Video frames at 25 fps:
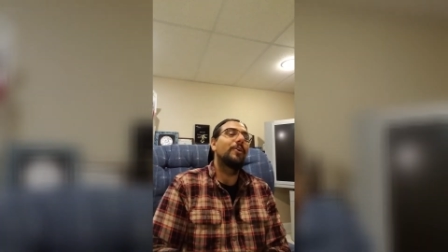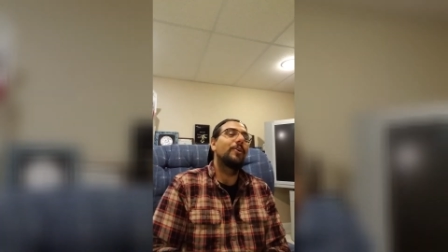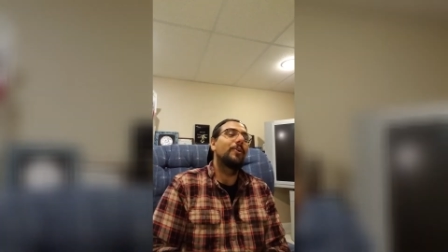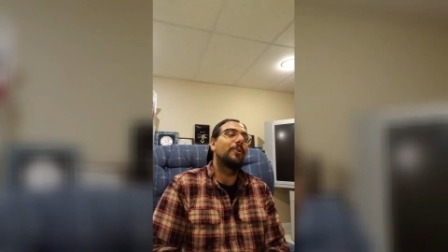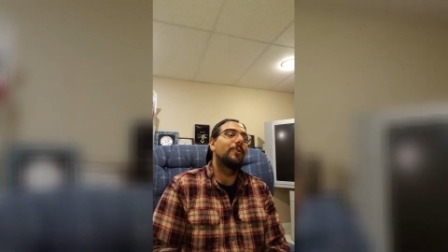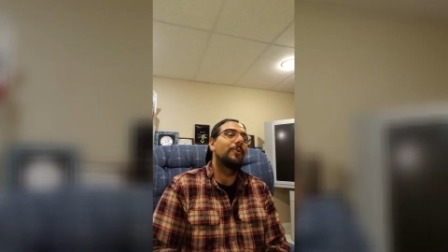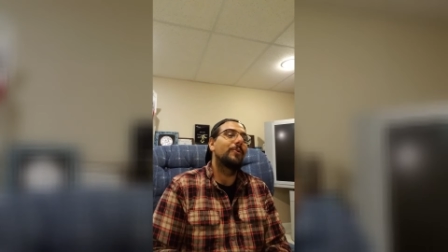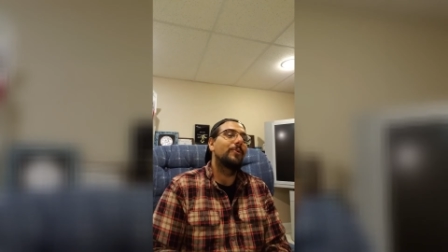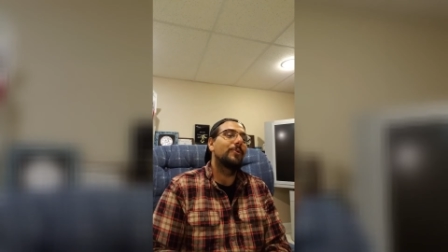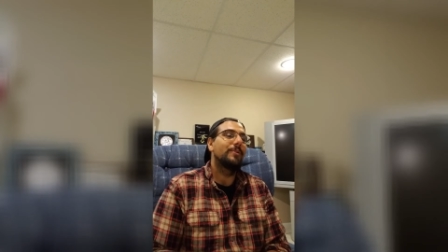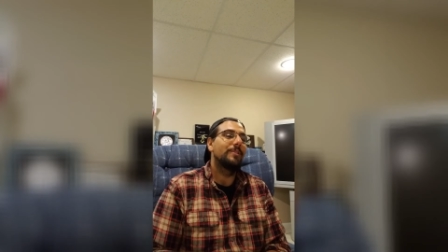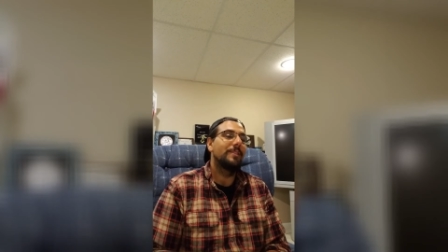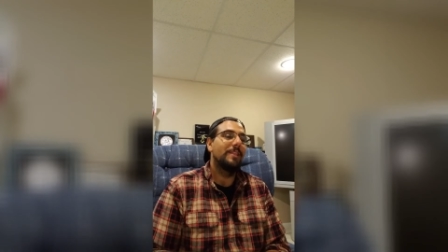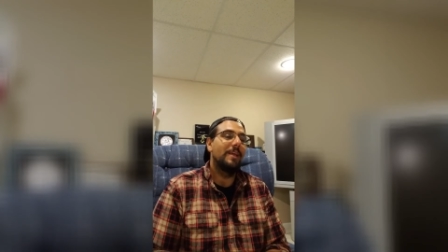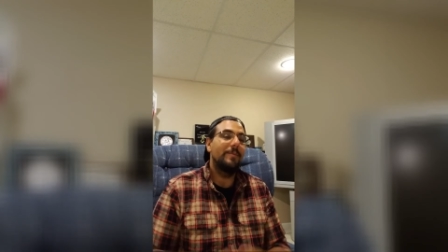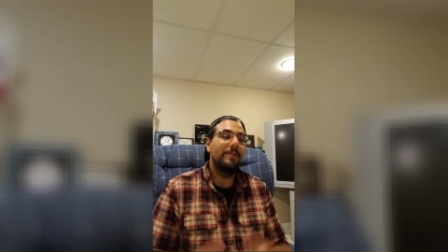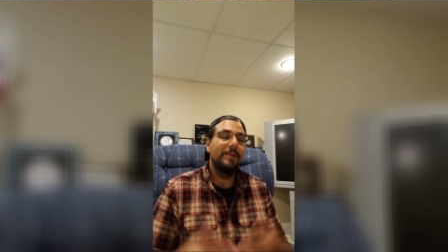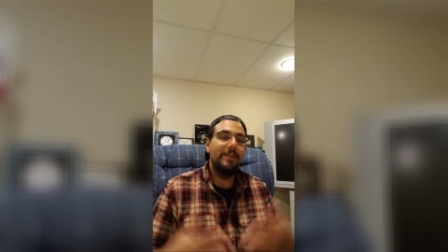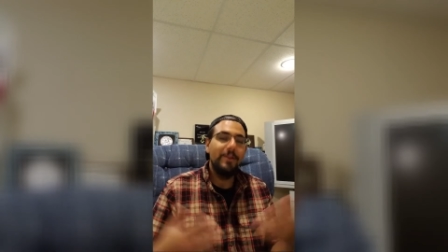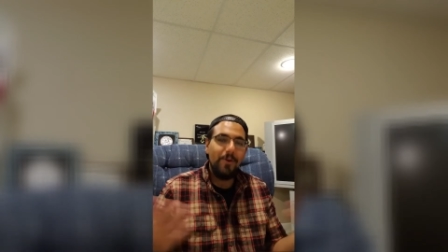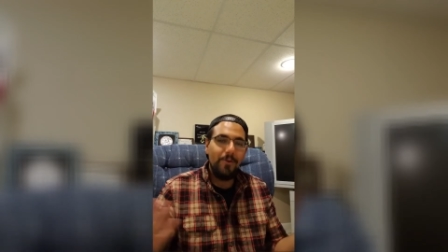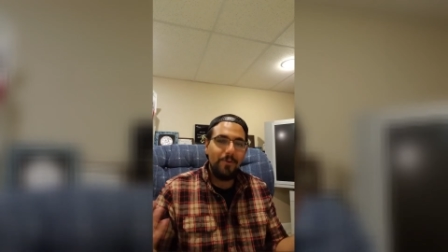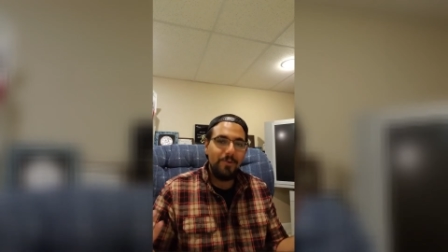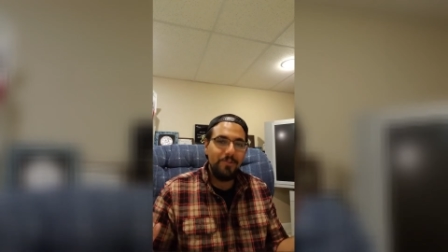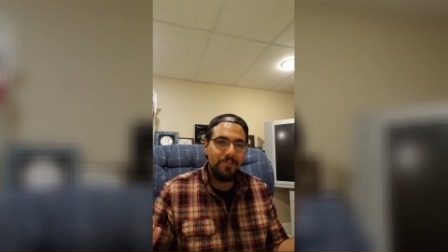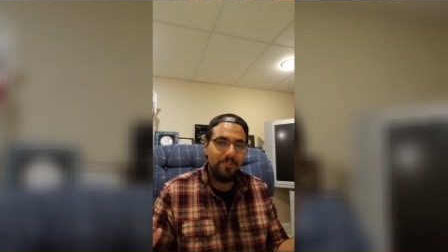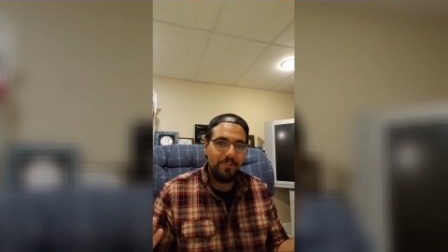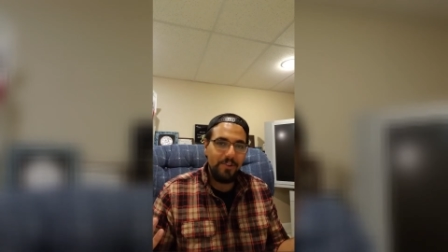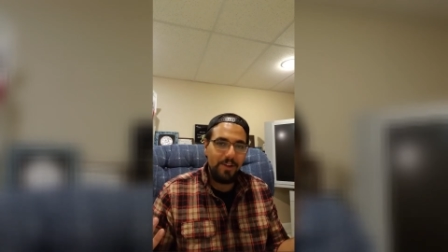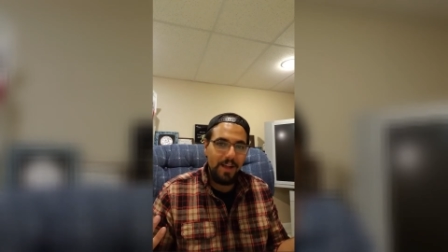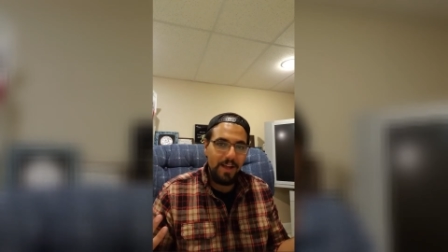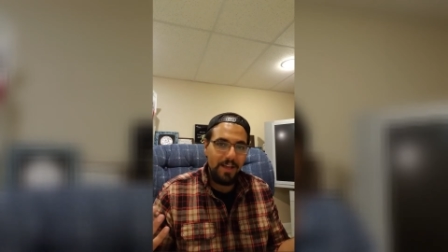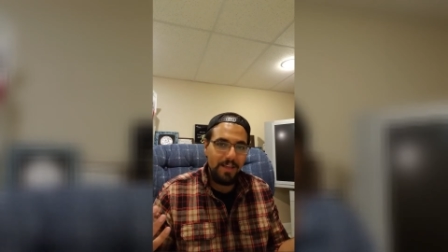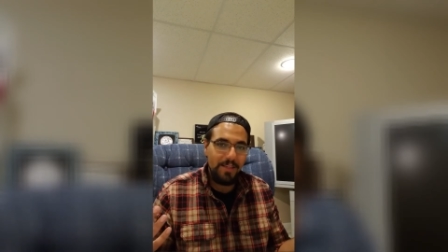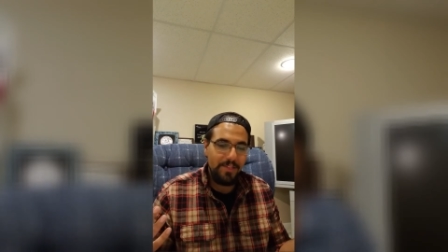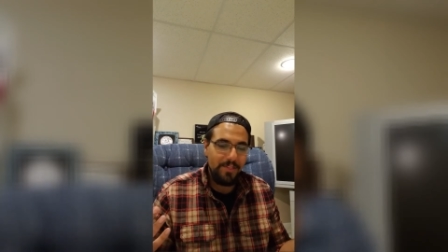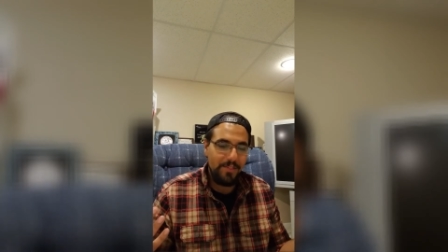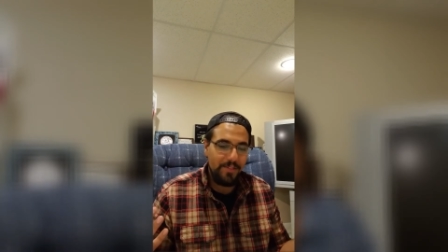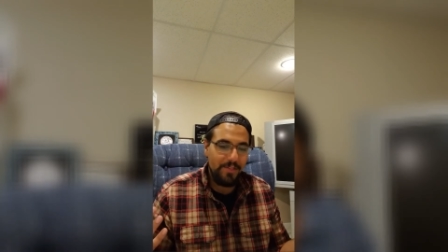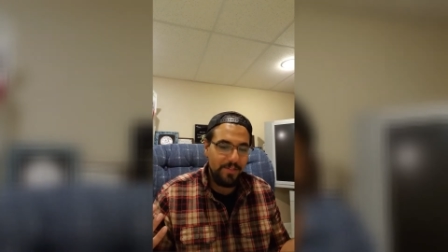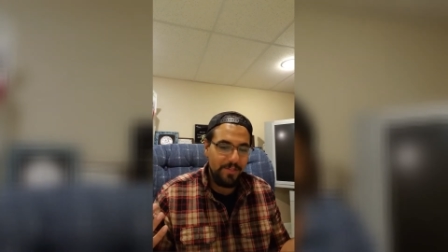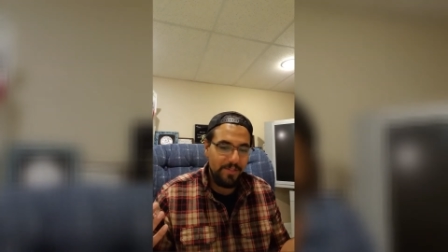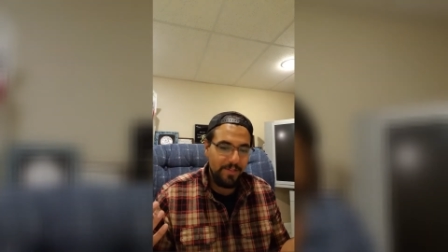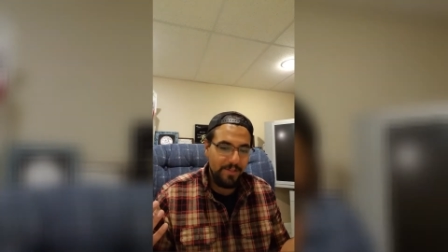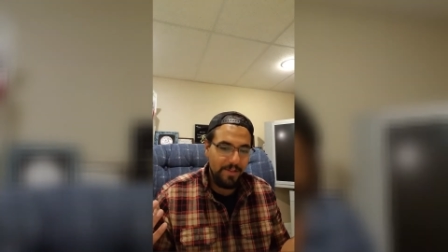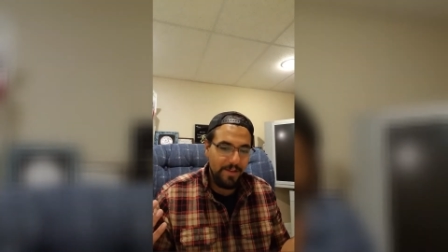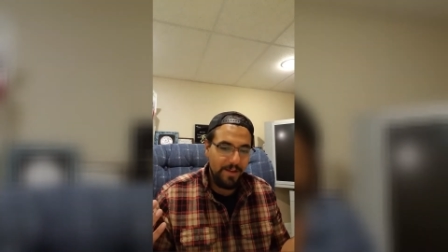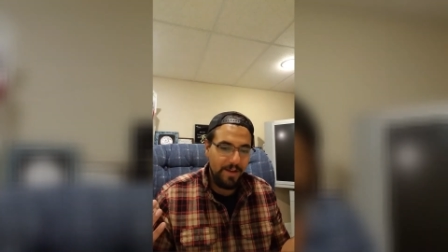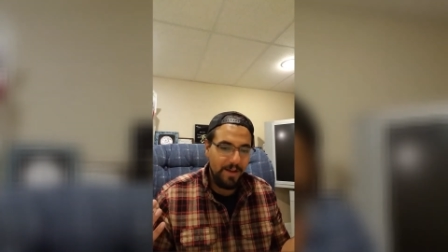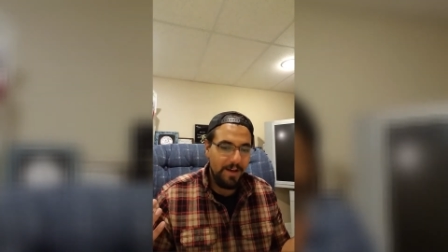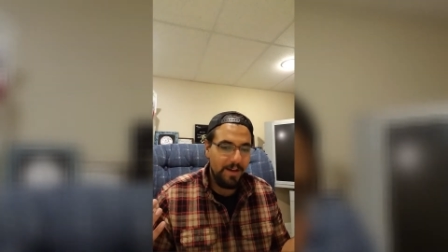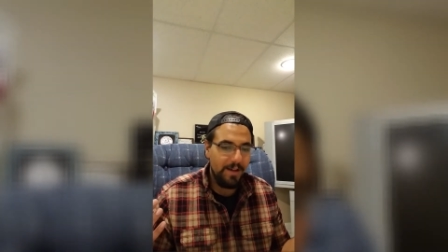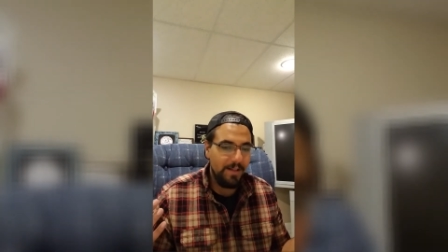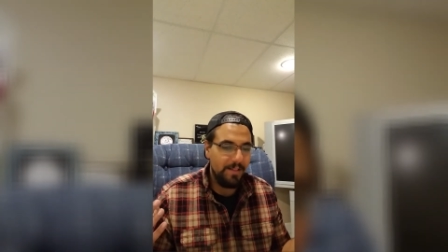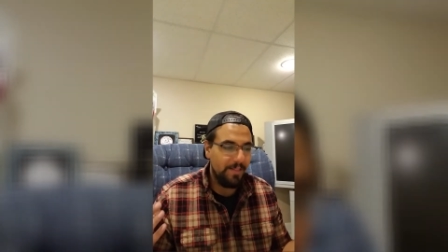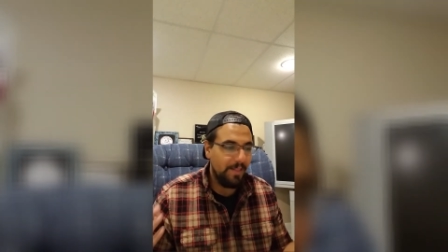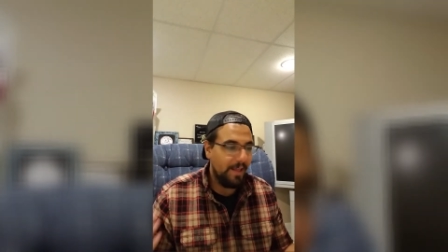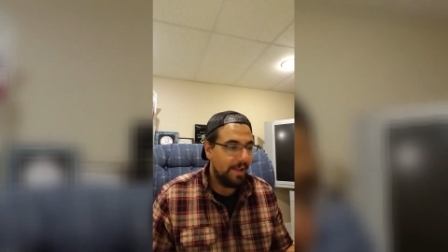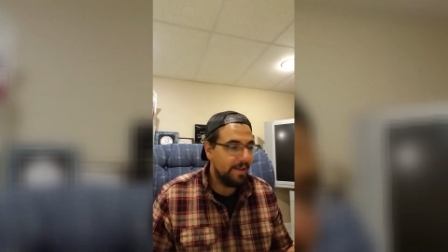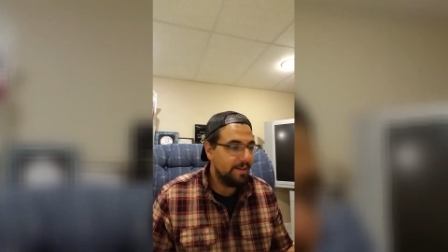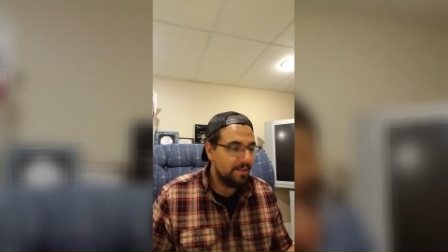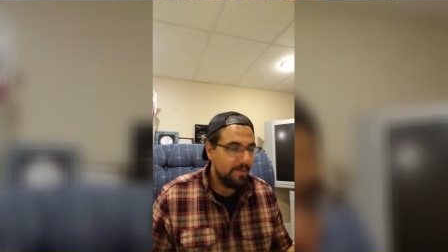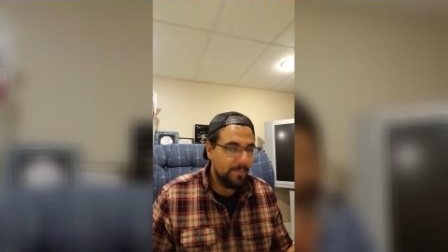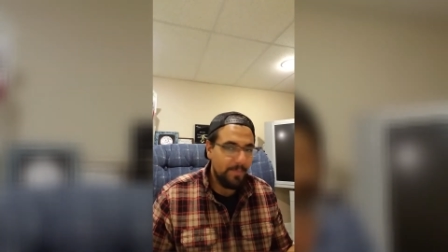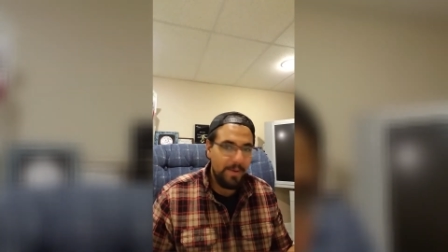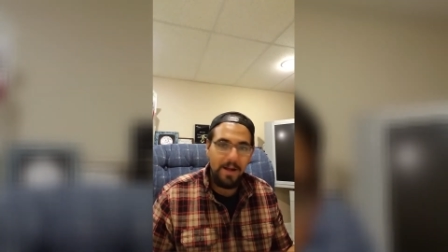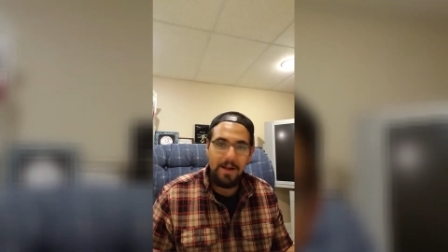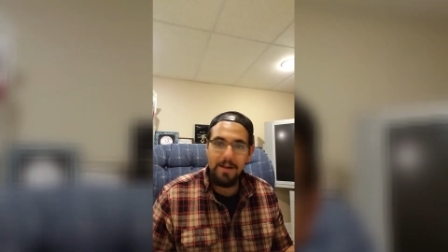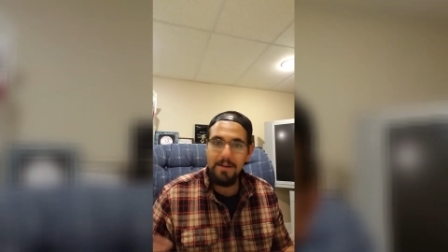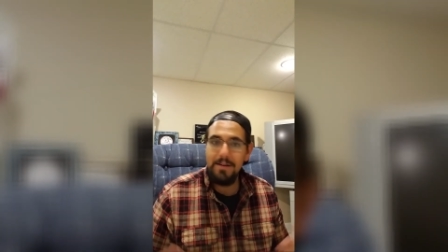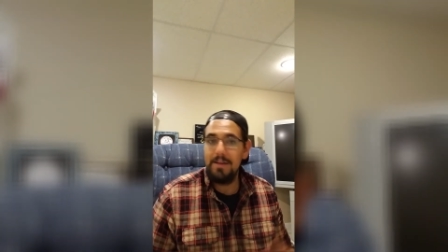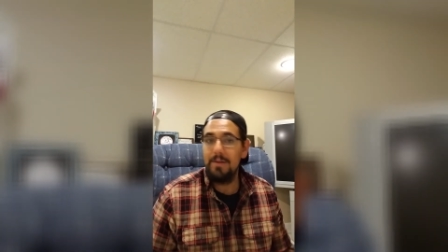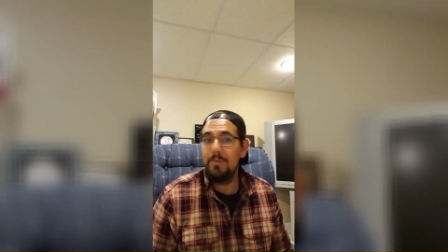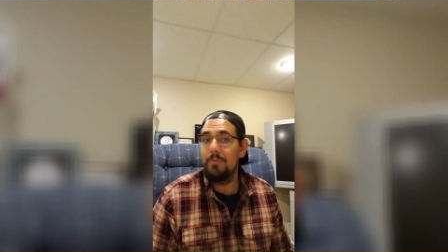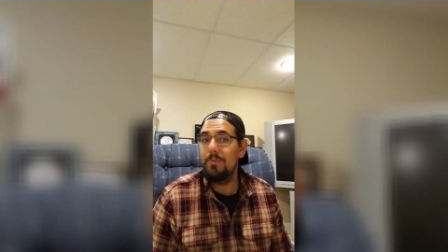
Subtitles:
So let me know what you guys liked about it,